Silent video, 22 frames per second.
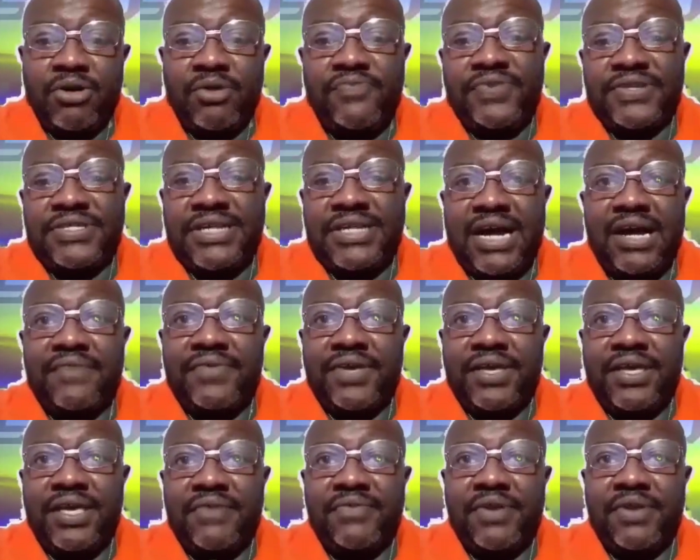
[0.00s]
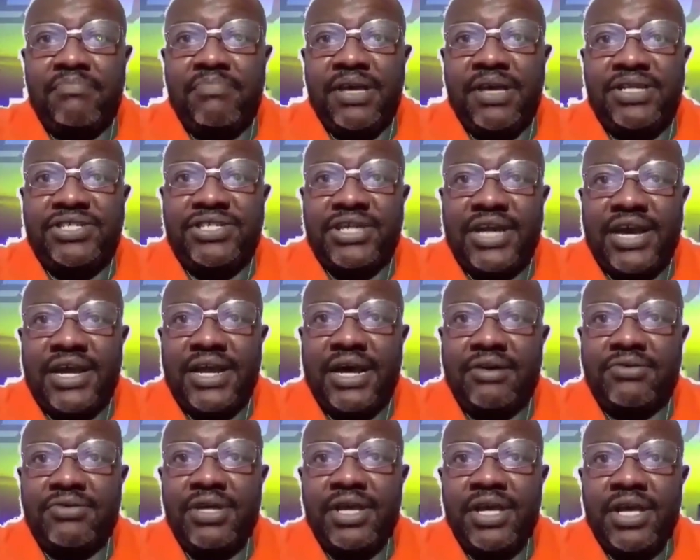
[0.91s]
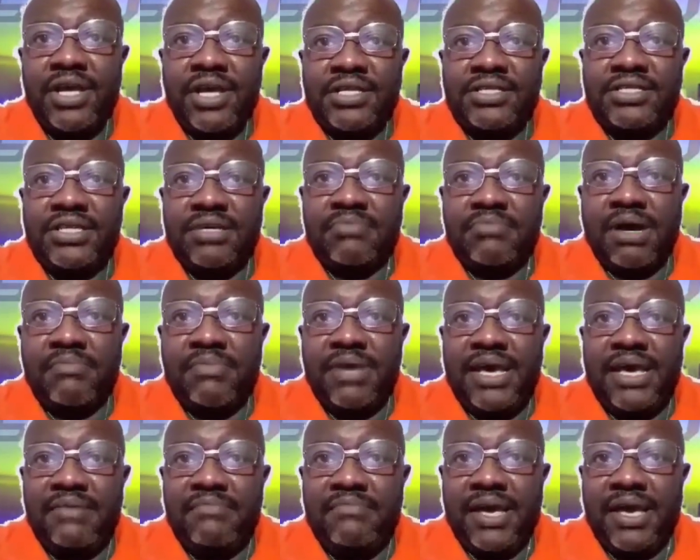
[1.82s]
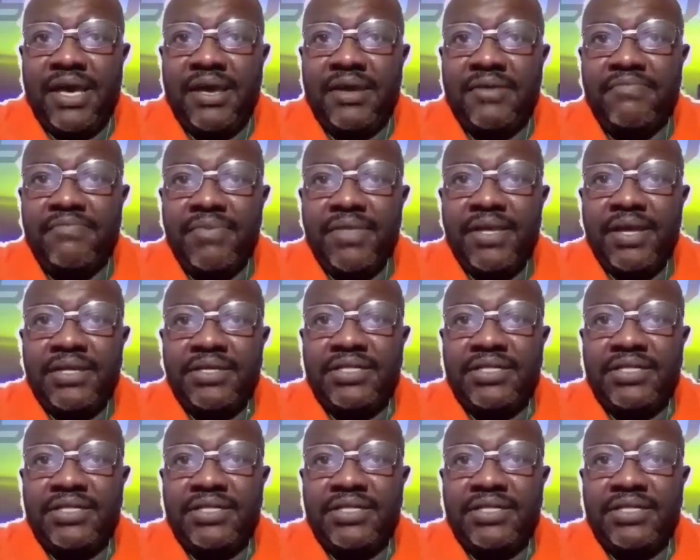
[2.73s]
Motor Photography giving a big shout out to my main man,